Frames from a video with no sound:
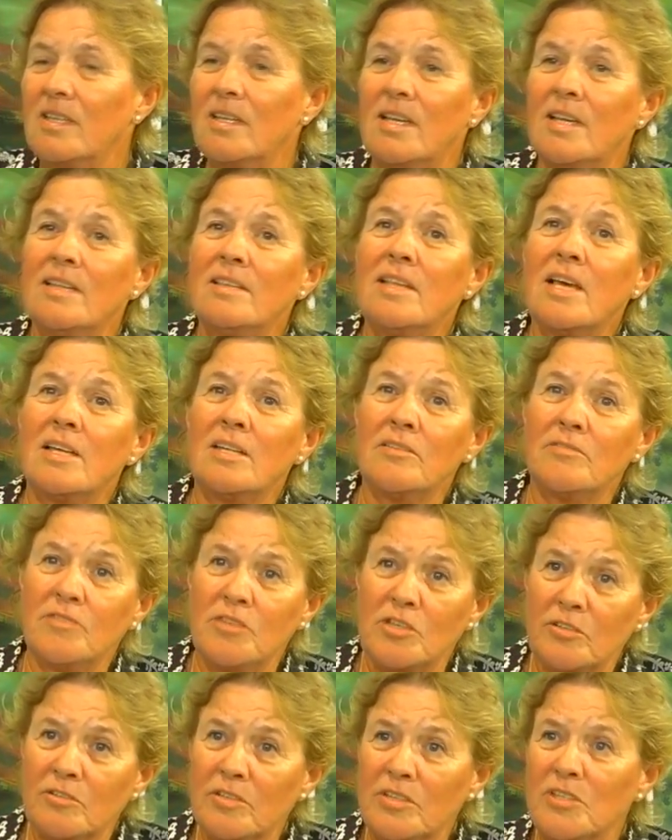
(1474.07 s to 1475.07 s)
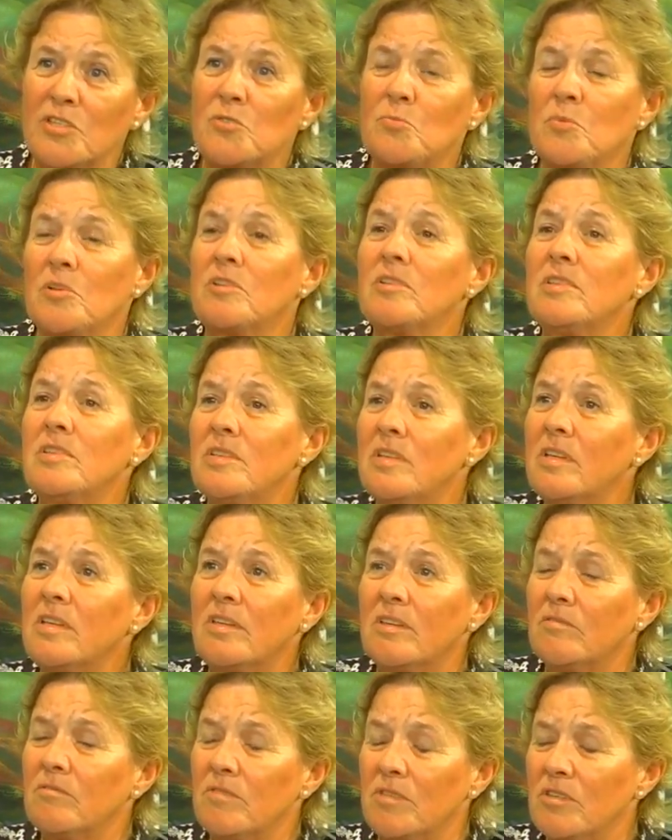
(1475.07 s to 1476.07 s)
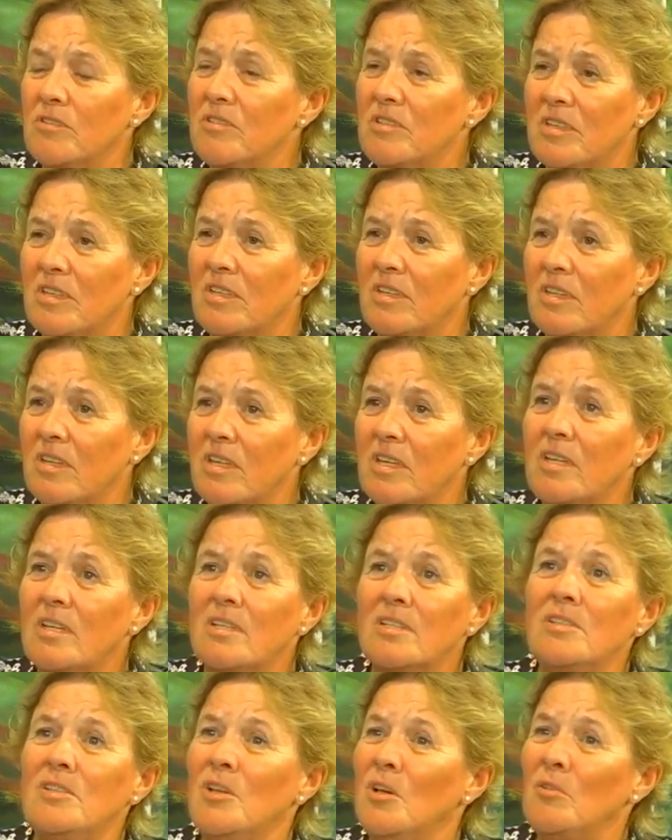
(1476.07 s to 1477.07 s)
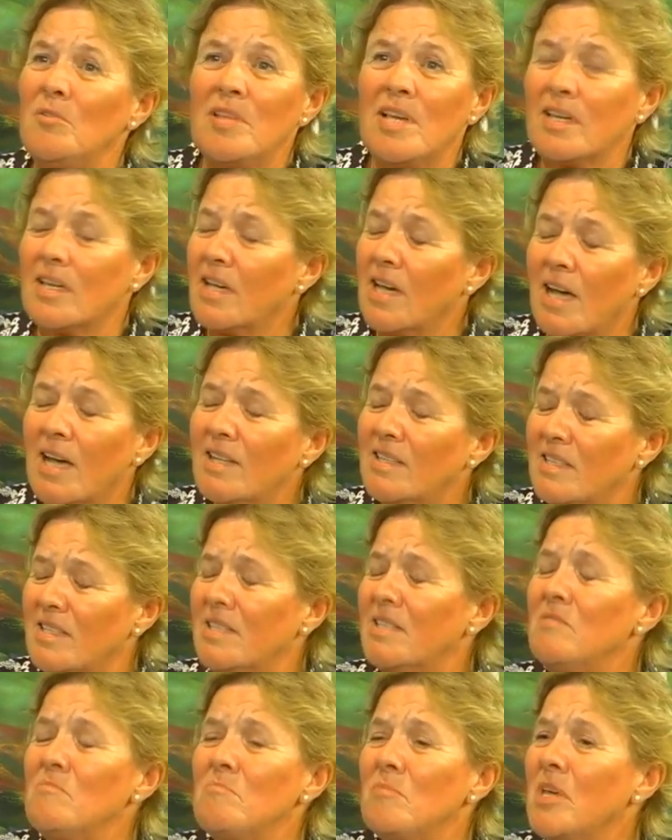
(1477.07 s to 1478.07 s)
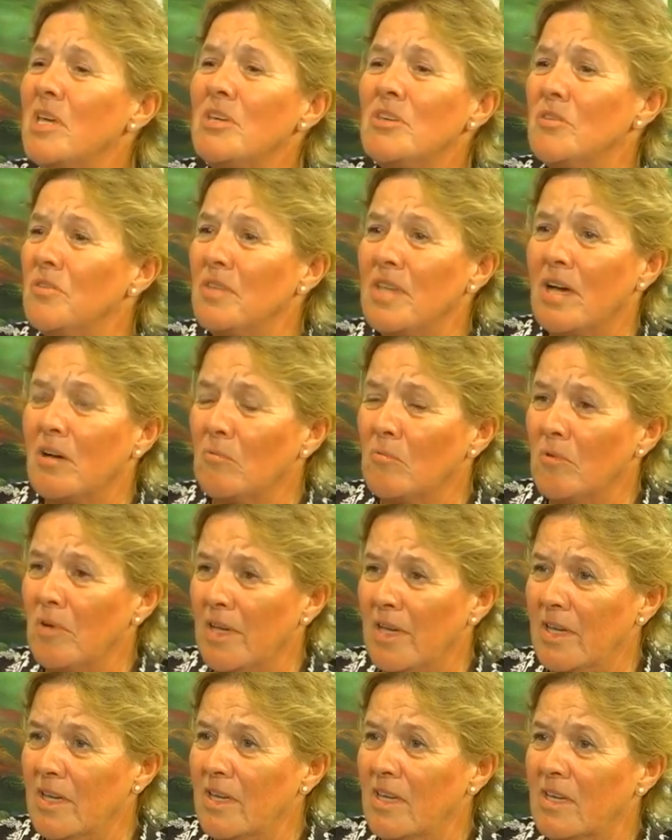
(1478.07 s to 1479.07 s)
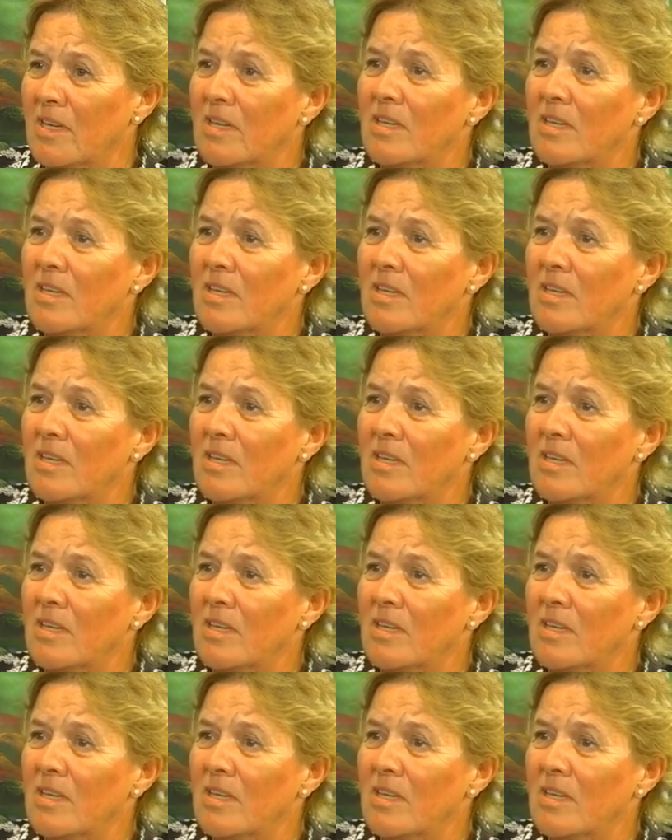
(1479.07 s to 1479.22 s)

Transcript: And that if you're experiencing confusion, know that God didn't make you that way.